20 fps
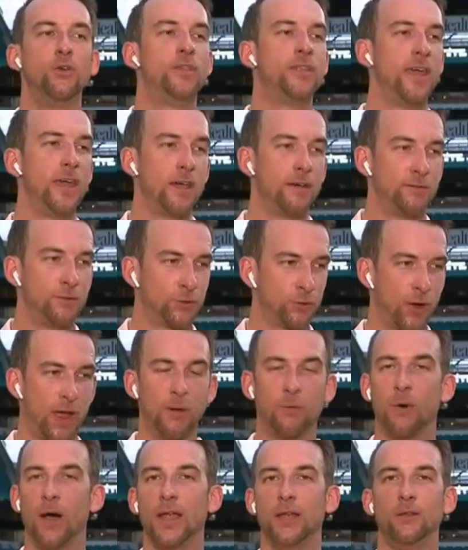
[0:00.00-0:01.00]
You think of Trey
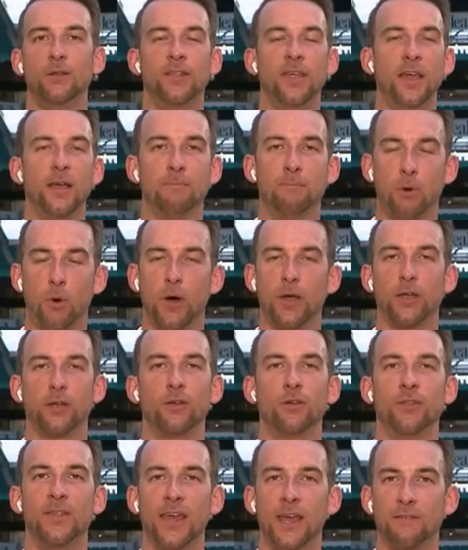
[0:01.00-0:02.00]
White, you think of Poyer,
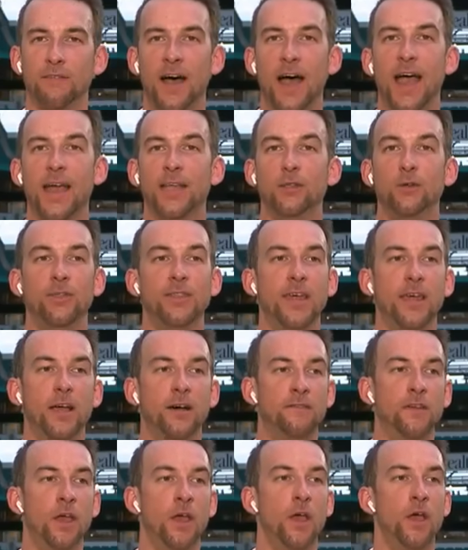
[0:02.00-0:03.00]
you think of Hyde, you think
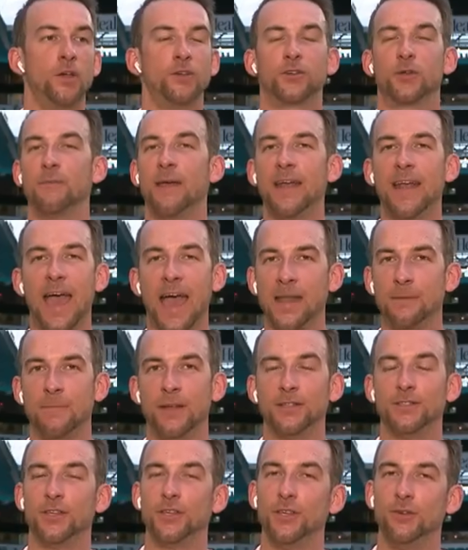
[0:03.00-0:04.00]
of Tremaine
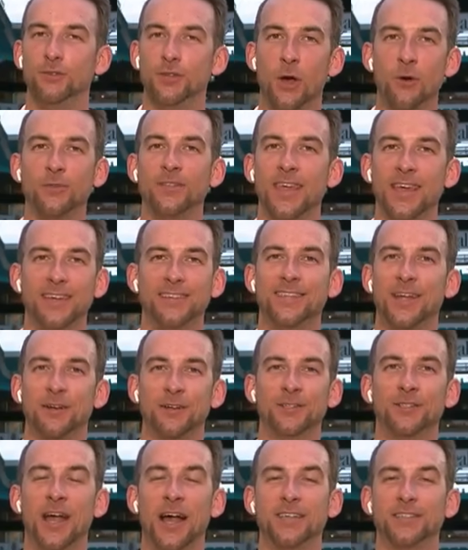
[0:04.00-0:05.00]
Edmonds. You don't think of
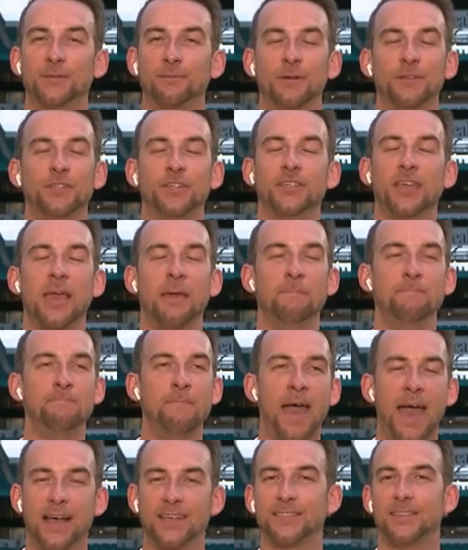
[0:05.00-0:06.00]
Taron Johnson, but just a
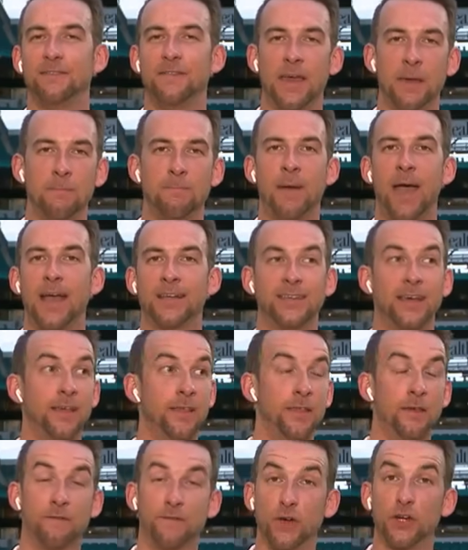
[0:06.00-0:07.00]
massive impact
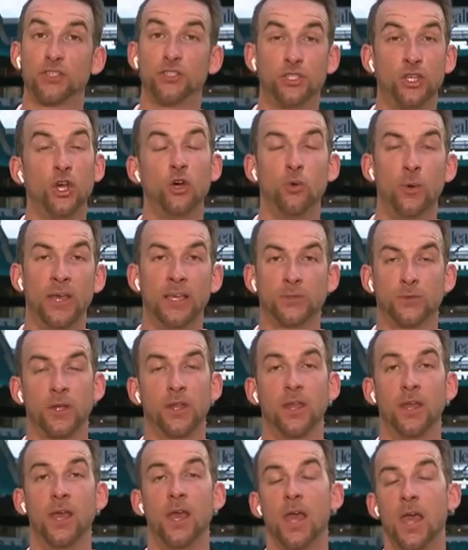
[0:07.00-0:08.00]
the first 2 weeks,
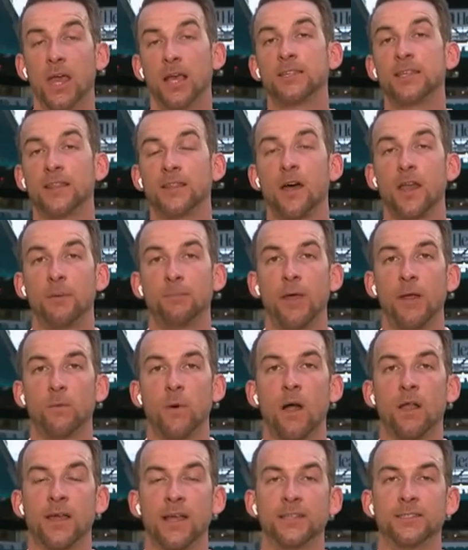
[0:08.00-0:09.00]
really, because I thought he played
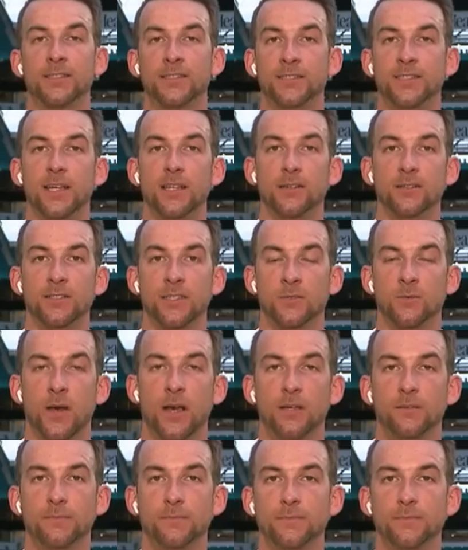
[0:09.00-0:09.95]
well against the Steelers as well.